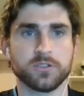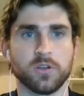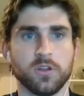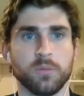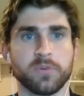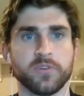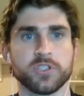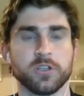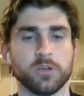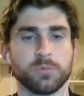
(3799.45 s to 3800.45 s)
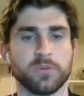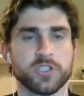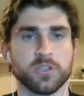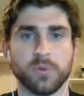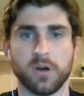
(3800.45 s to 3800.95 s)
So the provincial, your
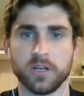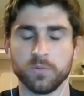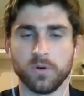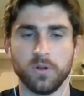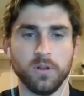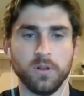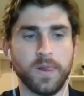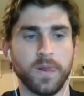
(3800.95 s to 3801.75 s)
provincial body will